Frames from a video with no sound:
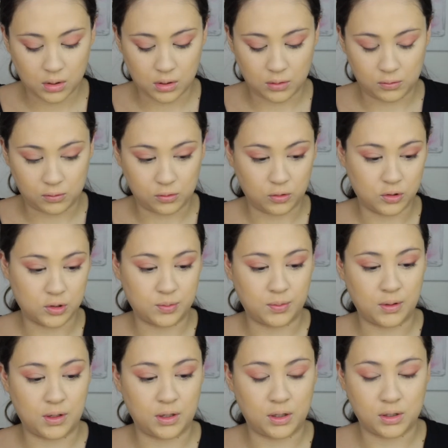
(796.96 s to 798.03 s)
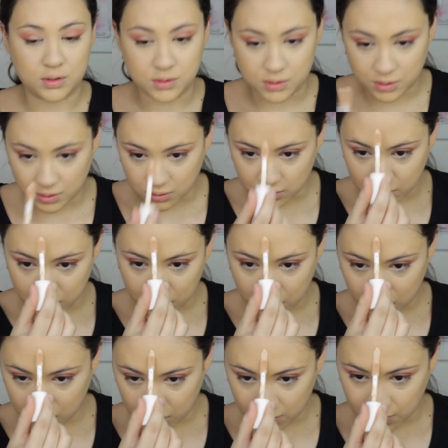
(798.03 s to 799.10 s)
Of course, apply concealer in the
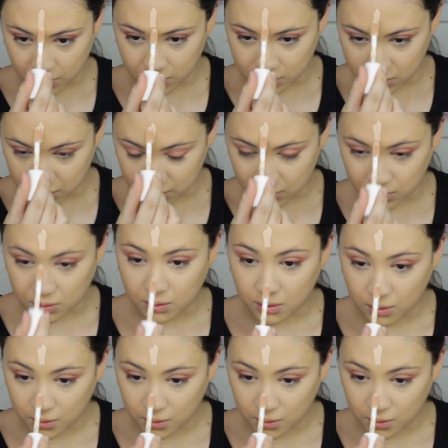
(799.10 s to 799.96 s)
other parts of my.